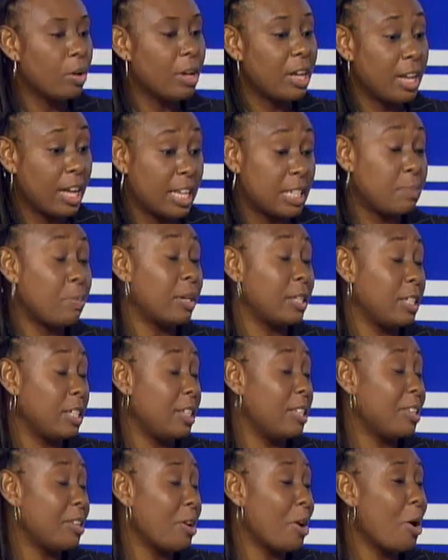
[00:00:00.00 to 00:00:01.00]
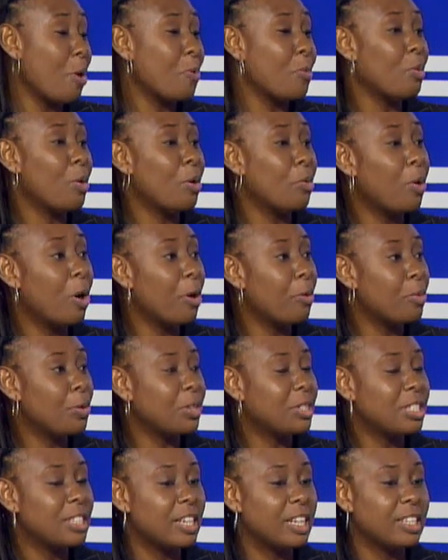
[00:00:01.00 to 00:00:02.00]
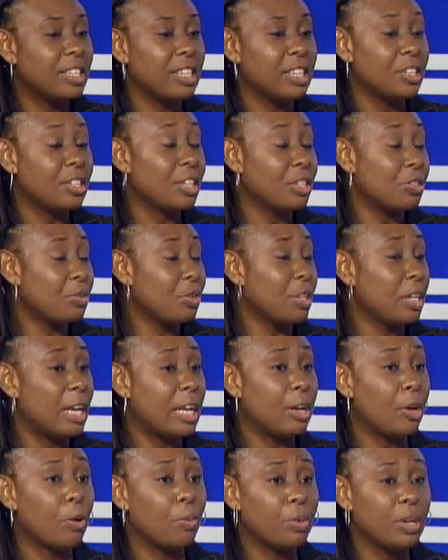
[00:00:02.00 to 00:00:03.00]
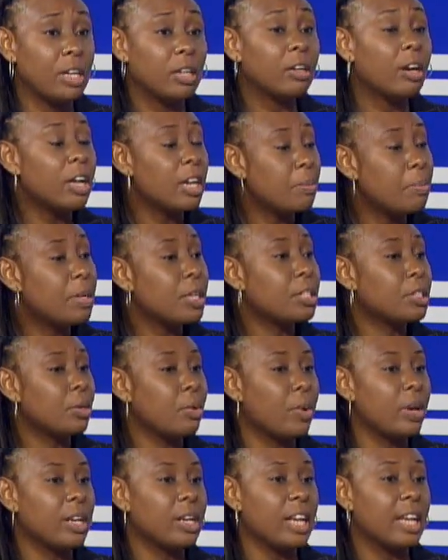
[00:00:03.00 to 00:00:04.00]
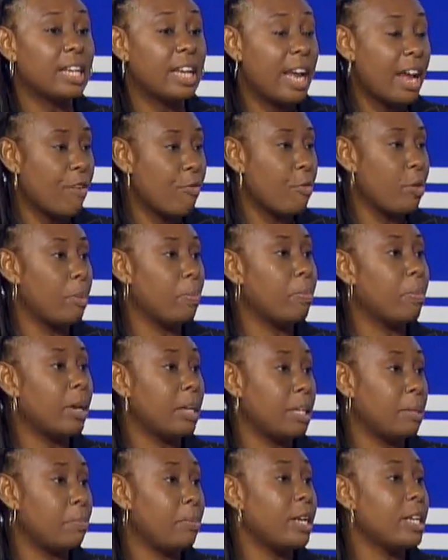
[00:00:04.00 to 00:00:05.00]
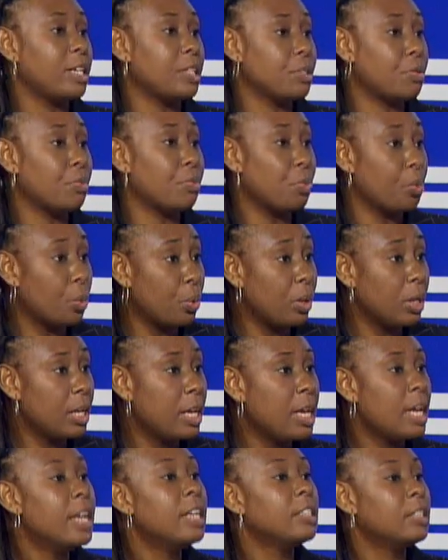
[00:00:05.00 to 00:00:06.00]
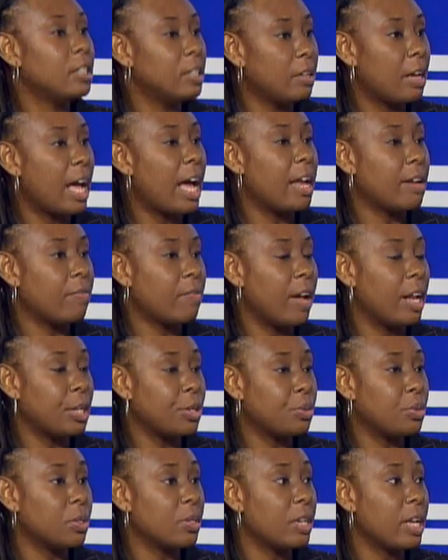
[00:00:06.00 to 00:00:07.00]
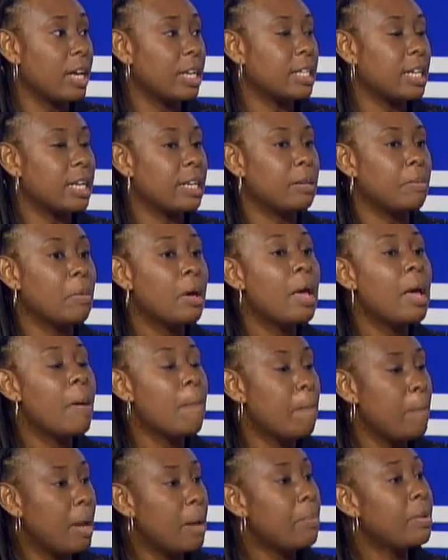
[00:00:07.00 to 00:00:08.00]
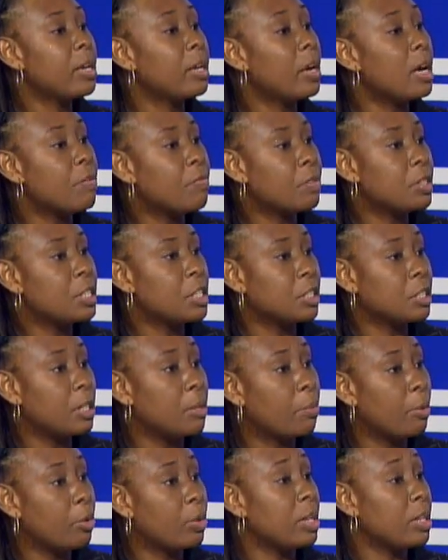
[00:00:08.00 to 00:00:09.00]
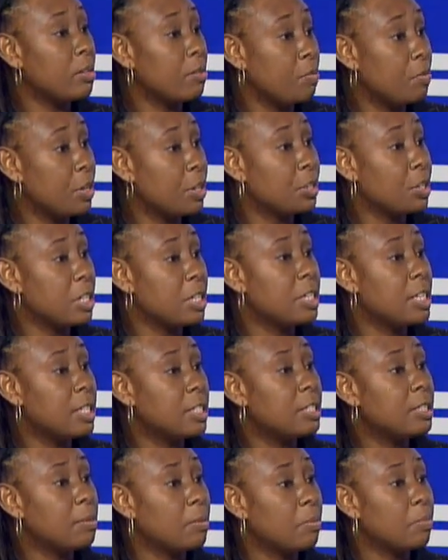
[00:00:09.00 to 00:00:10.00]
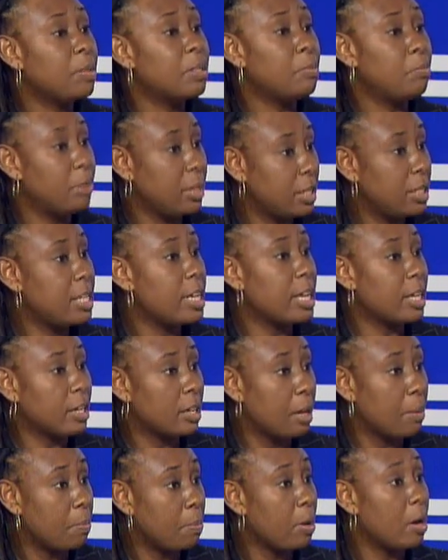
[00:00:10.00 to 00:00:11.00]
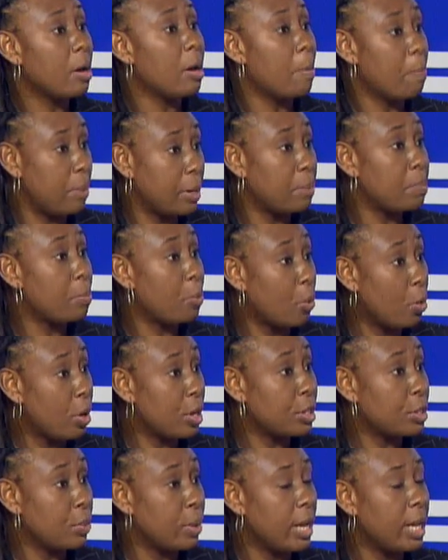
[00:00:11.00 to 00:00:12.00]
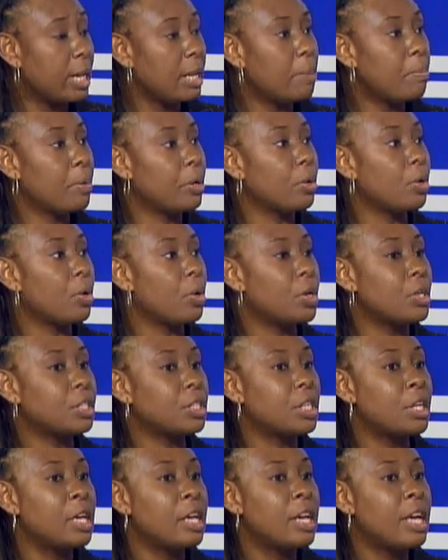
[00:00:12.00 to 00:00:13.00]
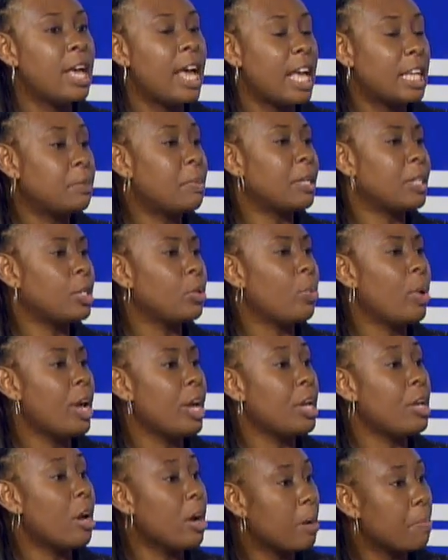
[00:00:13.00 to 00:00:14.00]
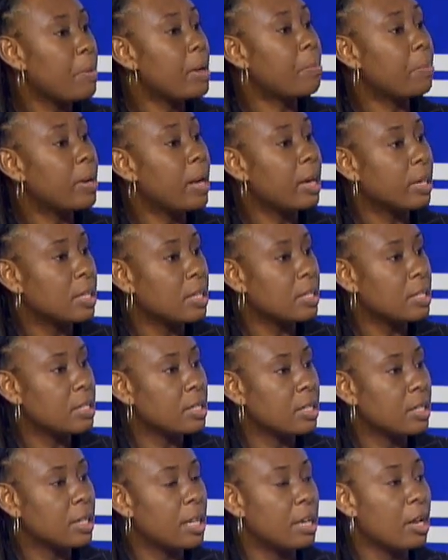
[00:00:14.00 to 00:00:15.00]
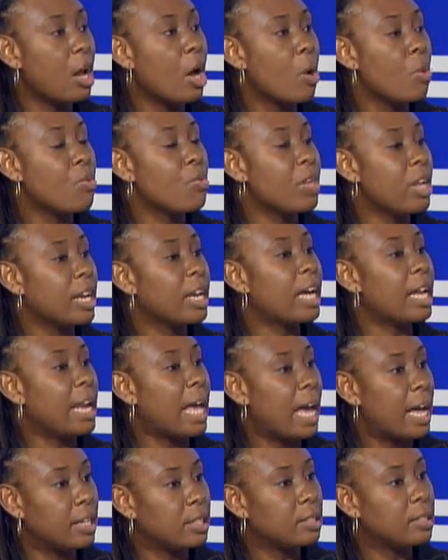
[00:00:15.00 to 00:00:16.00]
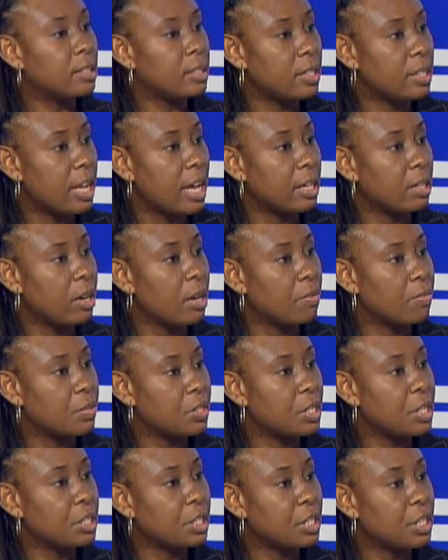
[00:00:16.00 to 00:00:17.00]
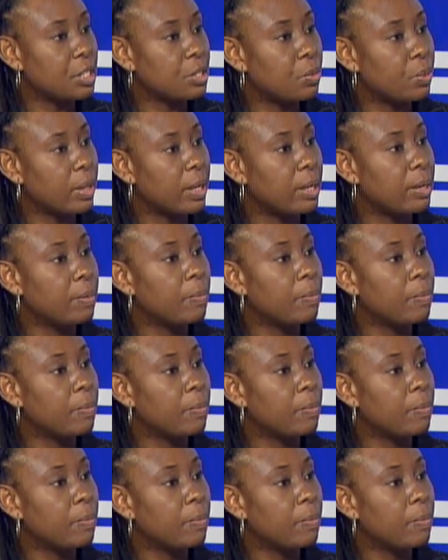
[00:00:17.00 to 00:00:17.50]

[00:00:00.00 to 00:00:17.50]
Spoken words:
especially in how we're saying the industry and how the economy is going, that everybody plays a role to add value to that. And maybe the conversation about innovation needs to be taken up a bit more as well, because especially where young people are concerned and how they can add to that conversation as well.